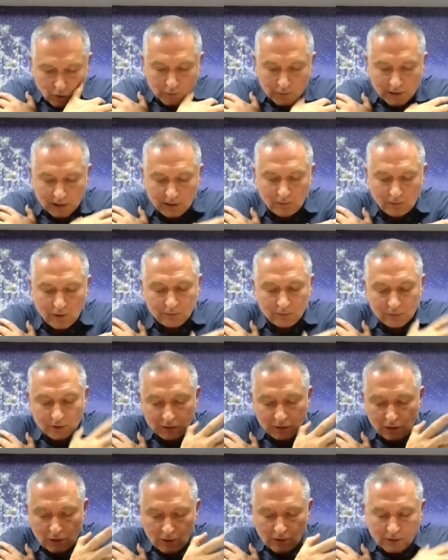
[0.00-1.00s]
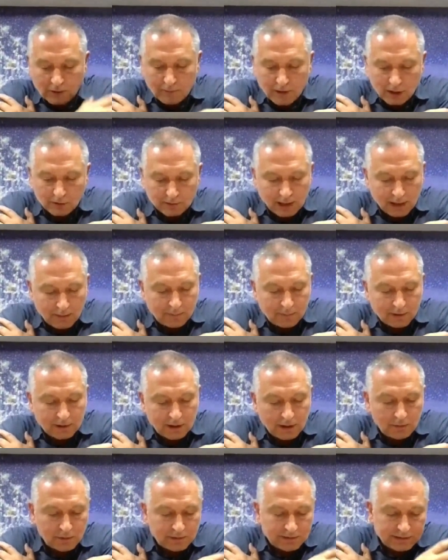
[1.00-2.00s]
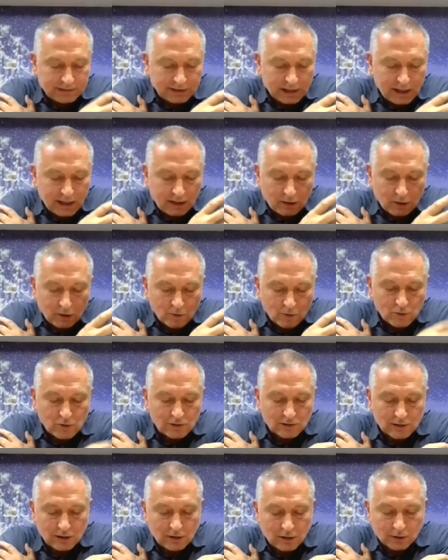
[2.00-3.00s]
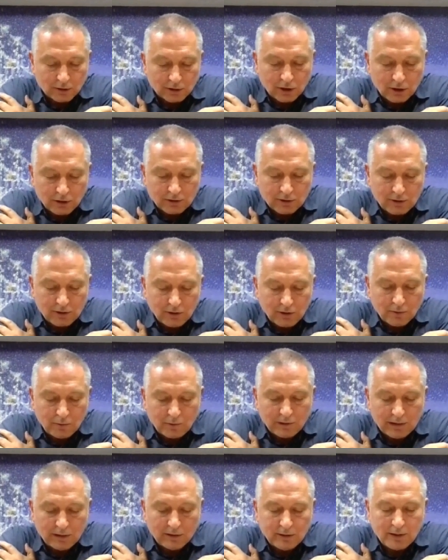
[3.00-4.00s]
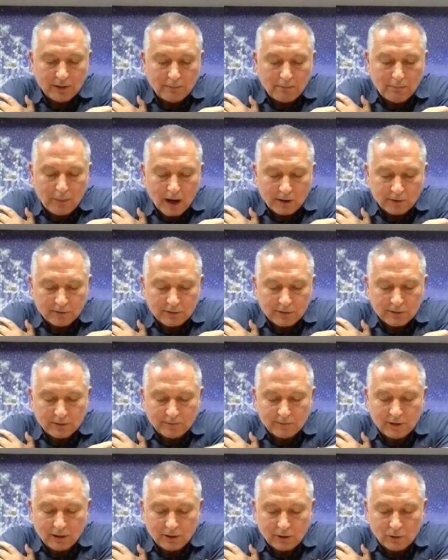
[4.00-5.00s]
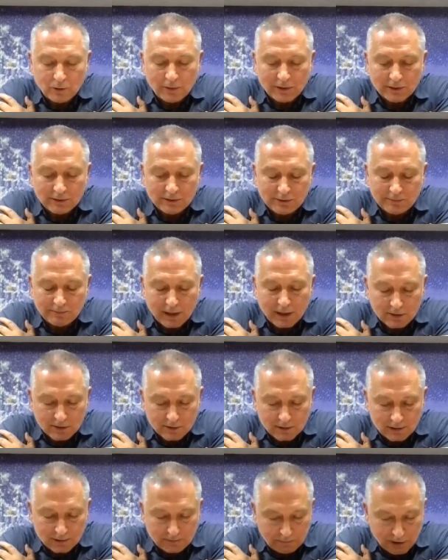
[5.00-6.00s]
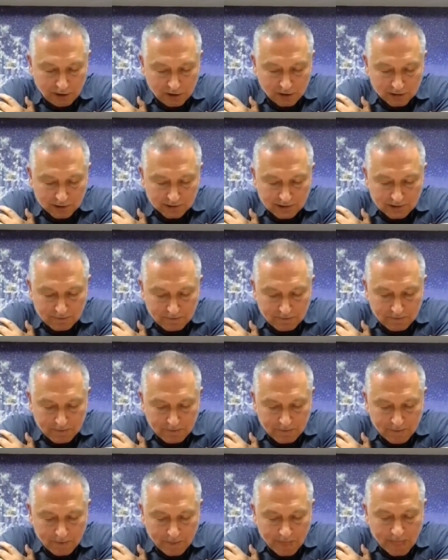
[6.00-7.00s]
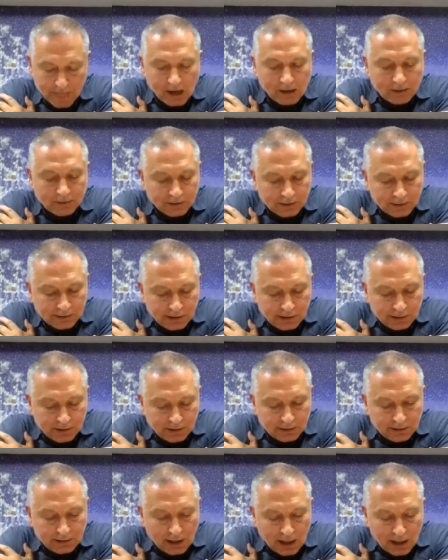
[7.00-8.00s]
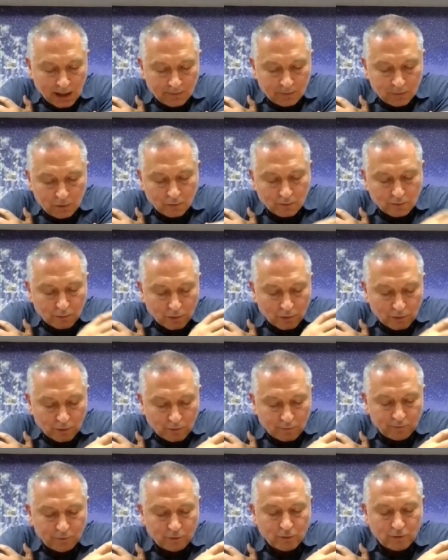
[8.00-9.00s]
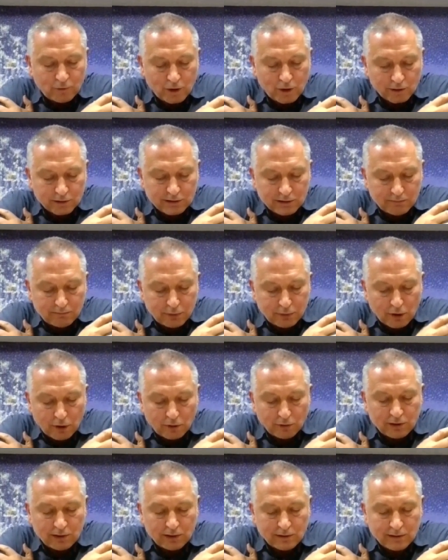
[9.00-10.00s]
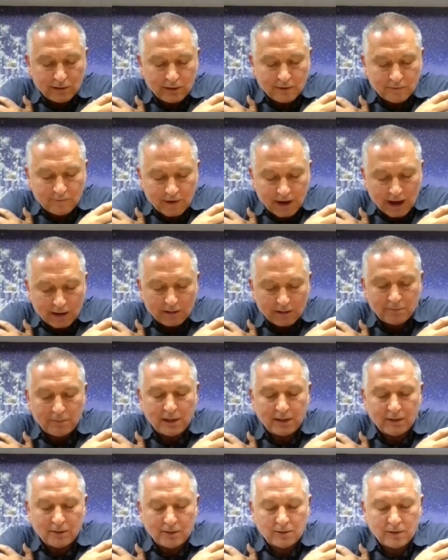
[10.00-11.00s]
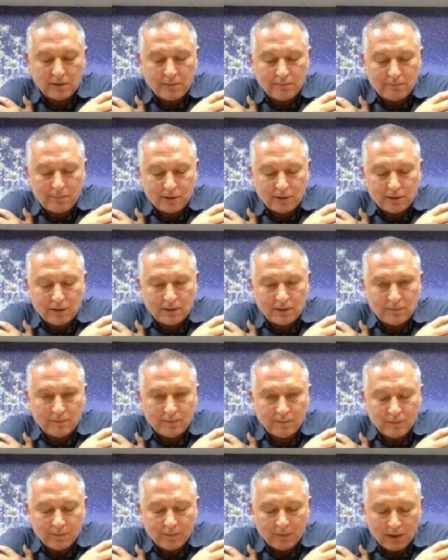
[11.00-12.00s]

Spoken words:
Normally, when we talk about empathy, we stay consciously or not within the bounds of the human species. Isn't it time to move towards a broader environmental empathy?